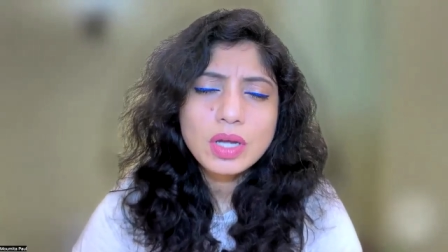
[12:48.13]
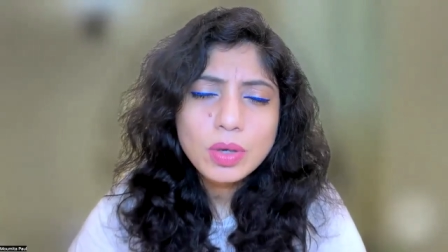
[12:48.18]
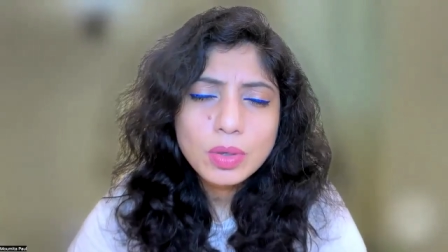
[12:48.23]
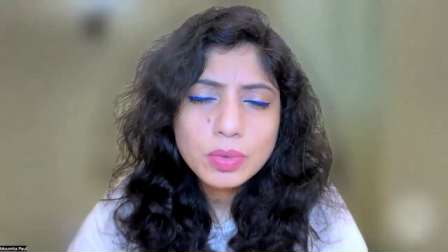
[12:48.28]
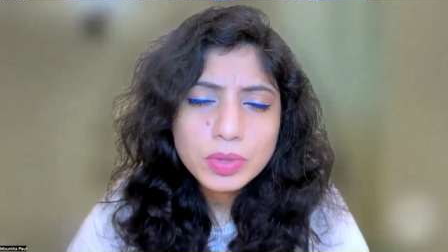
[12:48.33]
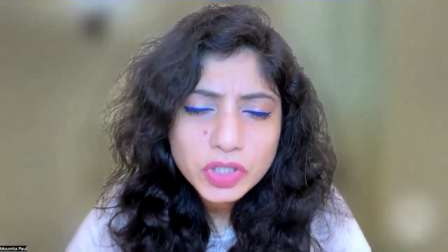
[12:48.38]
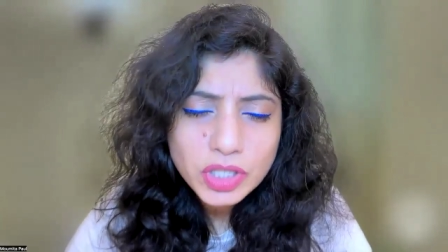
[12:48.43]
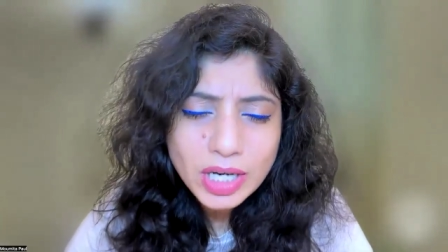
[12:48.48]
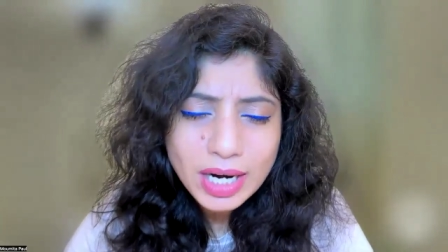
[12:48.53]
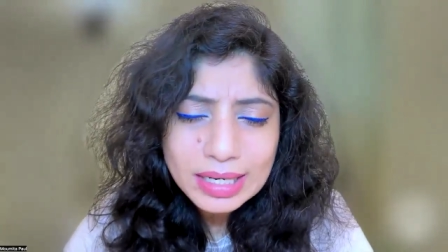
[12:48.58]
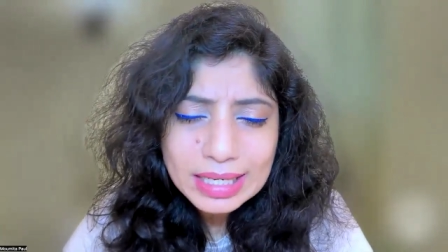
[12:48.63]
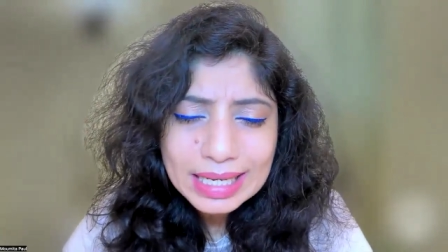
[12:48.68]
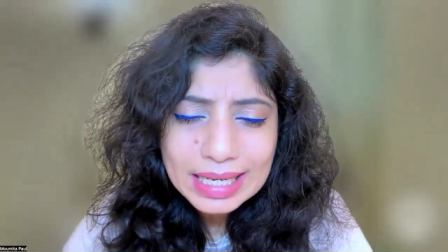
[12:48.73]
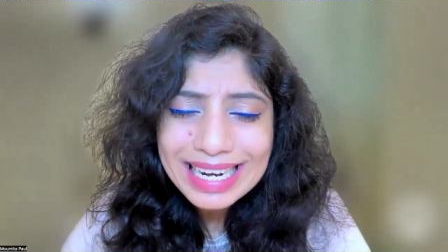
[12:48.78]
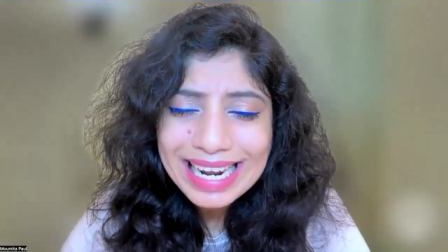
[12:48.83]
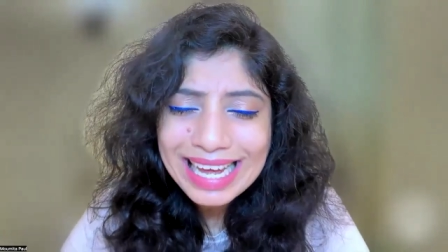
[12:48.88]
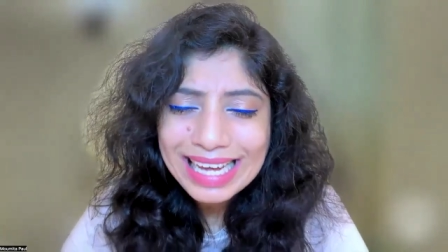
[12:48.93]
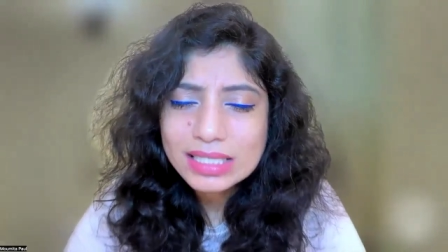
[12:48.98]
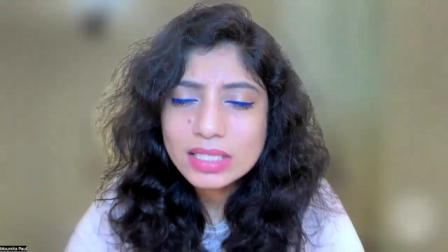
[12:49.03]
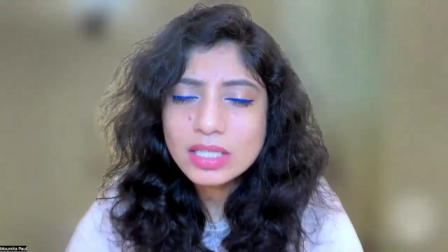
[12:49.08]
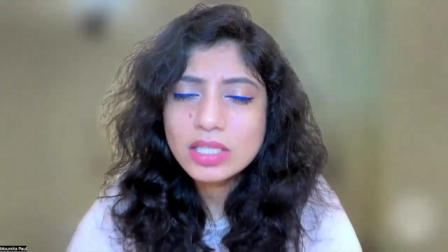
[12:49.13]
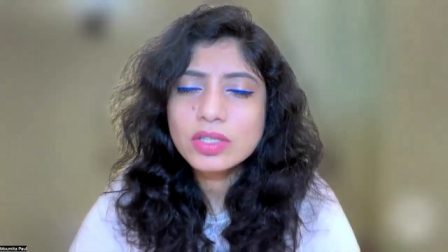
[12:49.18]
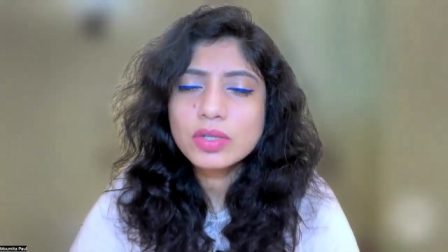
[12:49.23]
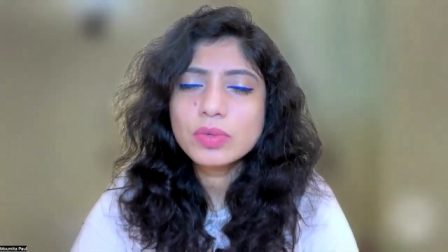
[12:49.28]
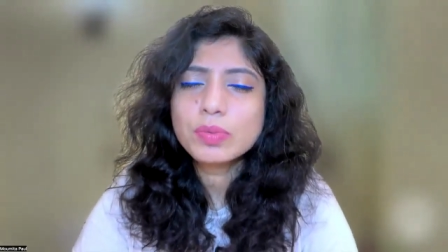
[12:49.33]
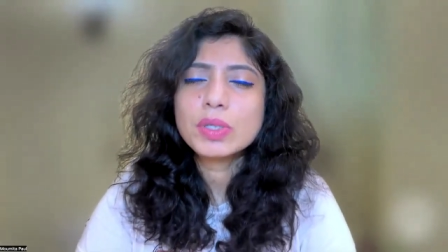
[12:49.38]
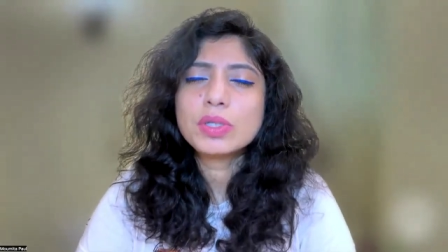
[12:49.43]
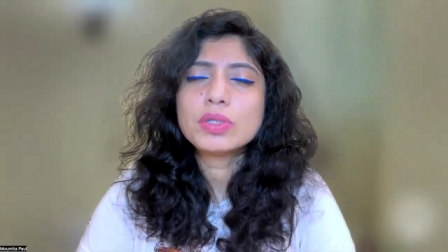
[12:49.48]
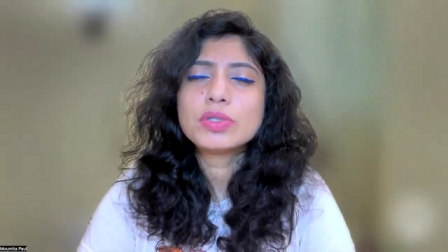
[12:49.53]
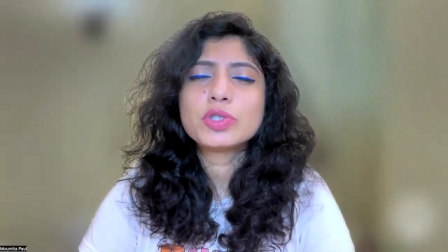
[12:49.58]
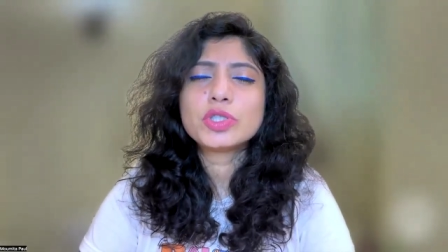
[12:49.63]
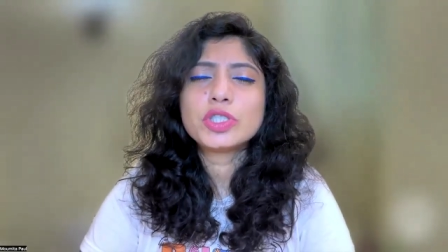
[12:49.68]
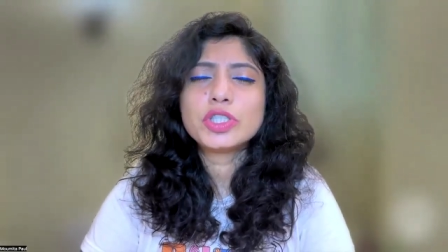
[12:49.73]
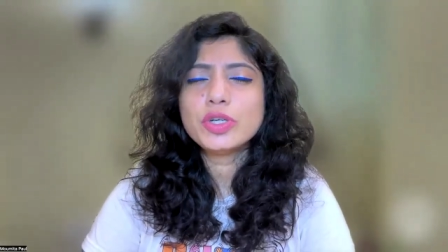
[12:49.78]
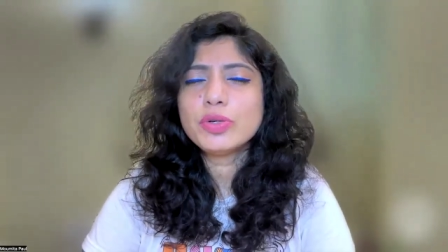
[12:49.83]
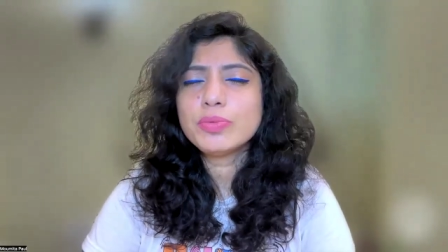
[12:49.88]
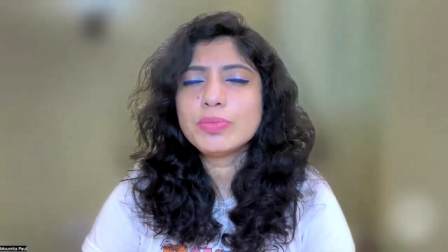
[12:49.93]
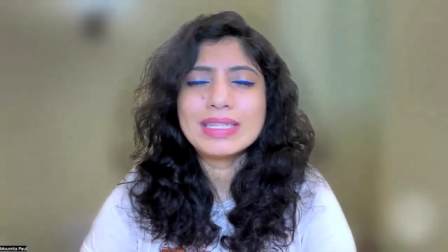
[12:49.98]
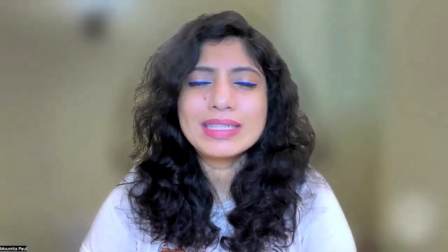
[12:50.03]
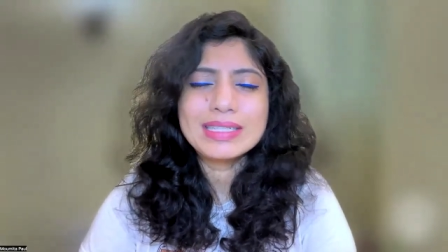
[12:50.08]
which are inaccessible to
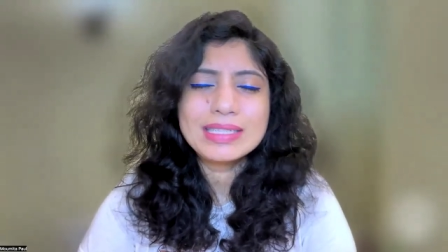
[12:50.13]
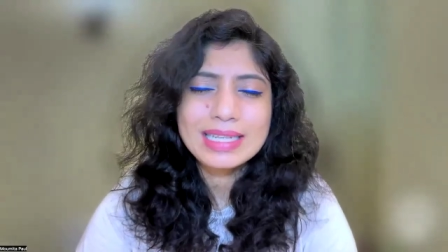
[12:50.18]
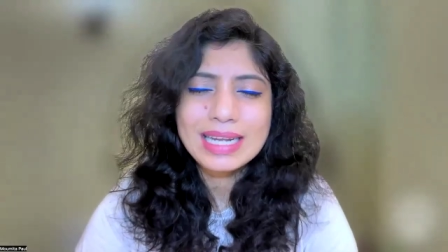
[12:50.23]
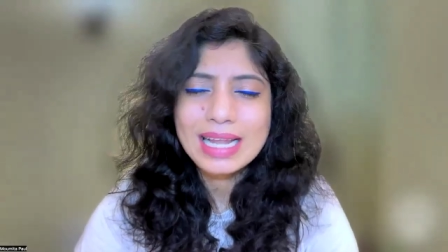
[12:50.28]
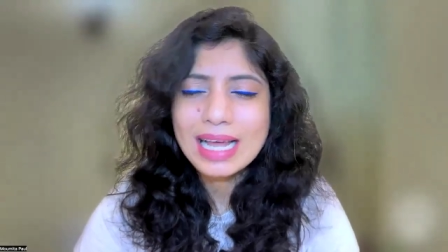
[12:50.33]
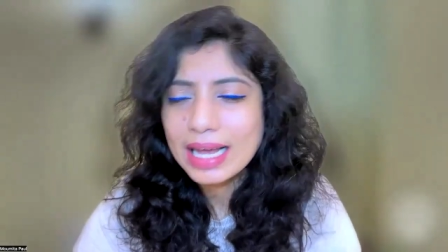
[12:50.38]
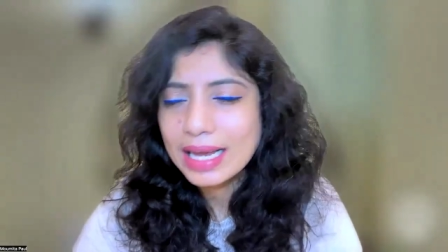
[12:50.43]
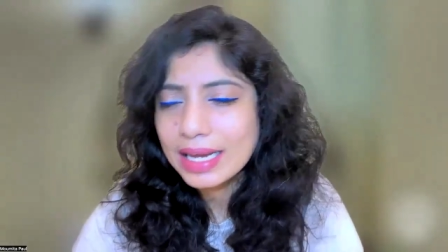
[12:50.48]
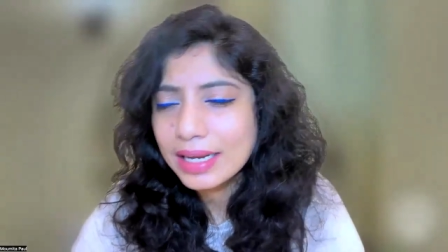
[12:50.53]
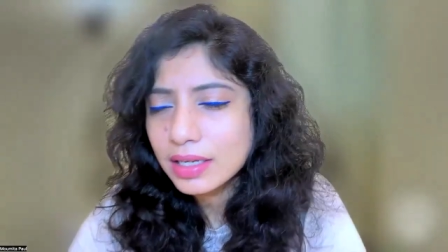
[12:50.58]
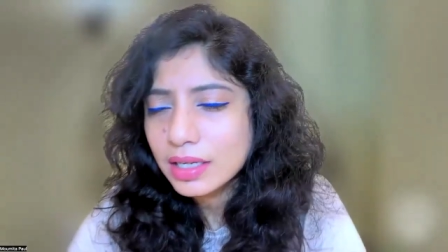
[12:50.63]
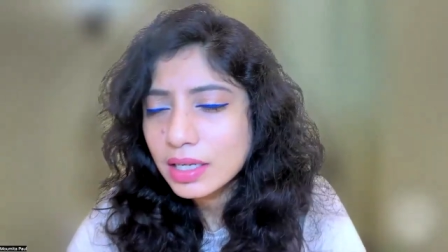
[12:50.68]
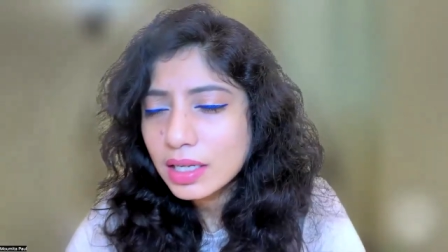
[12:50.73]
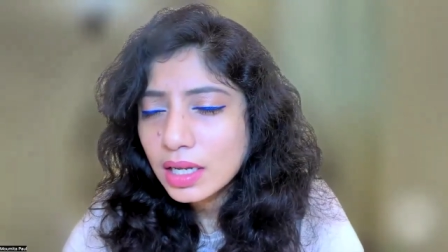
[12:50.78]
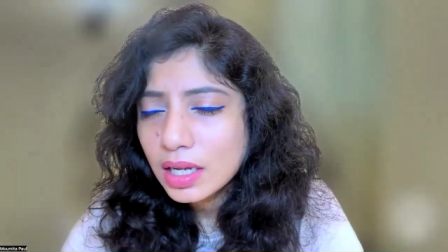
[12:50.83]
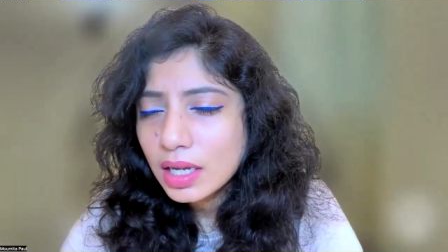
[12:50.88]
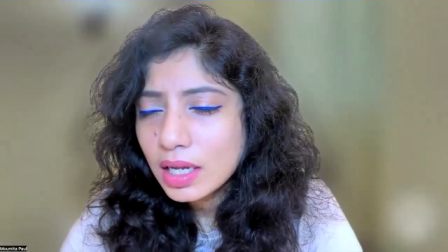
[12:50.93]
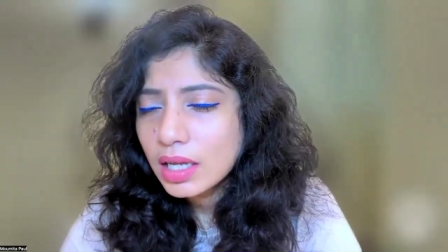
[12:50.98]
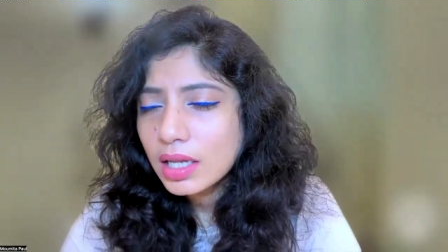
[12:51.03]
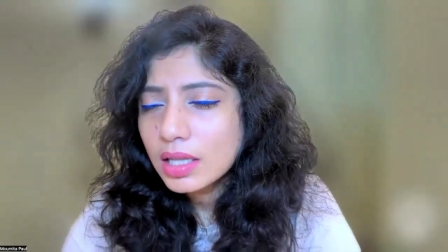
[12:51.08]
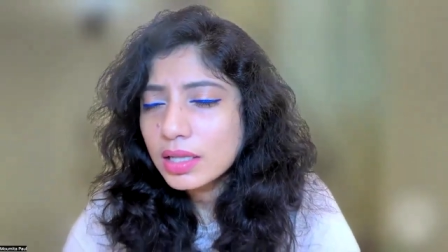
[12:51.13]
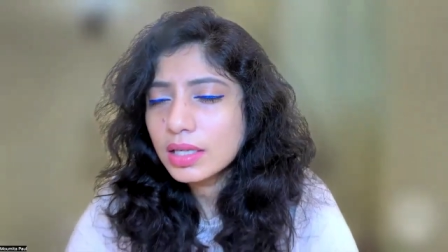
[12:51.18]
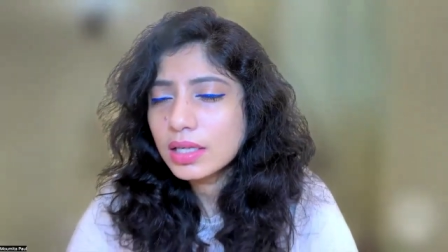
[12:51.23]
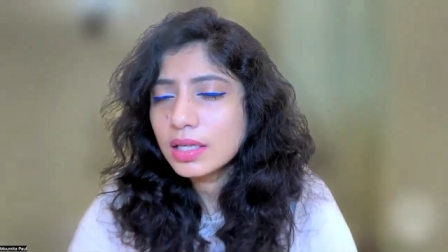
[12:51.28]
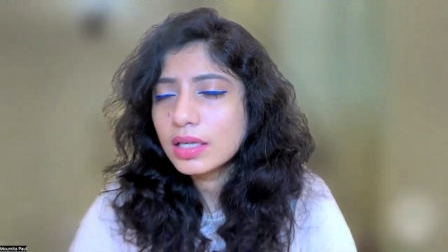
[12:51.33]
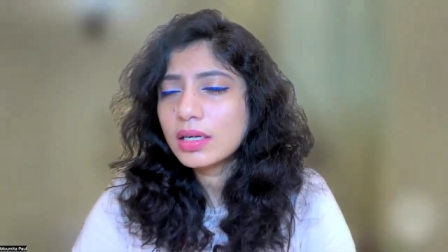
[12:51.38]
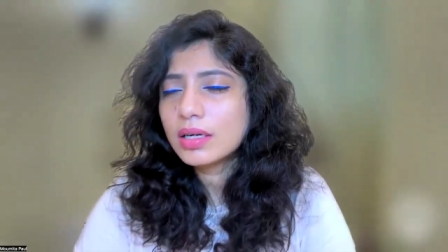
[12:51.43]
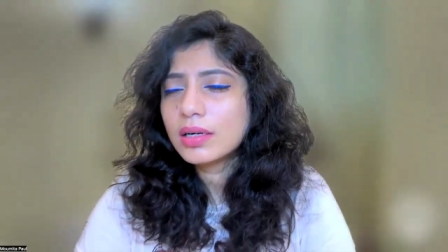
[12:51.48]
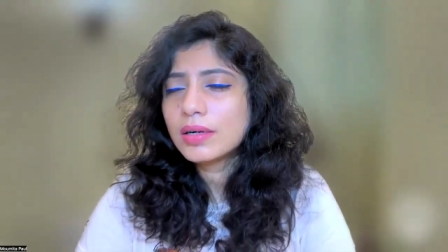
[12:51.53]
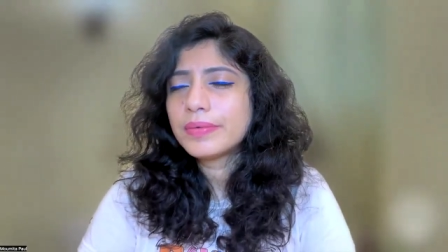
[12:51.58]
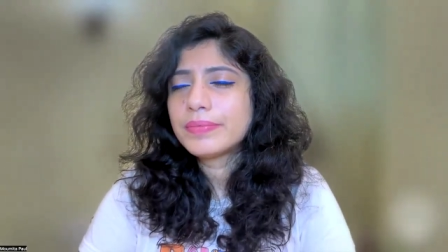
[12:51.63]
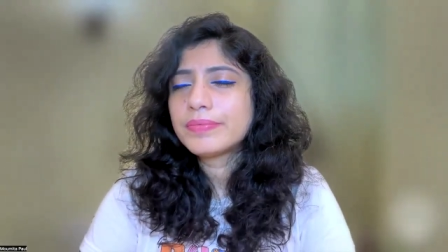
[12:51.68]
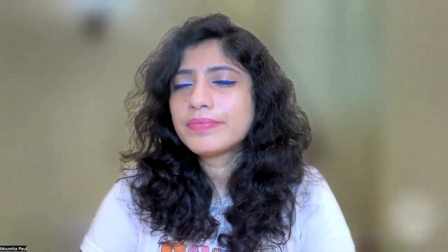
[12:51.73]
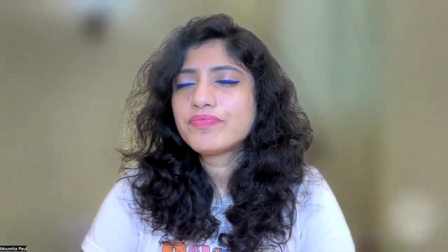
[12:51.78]
humans, like the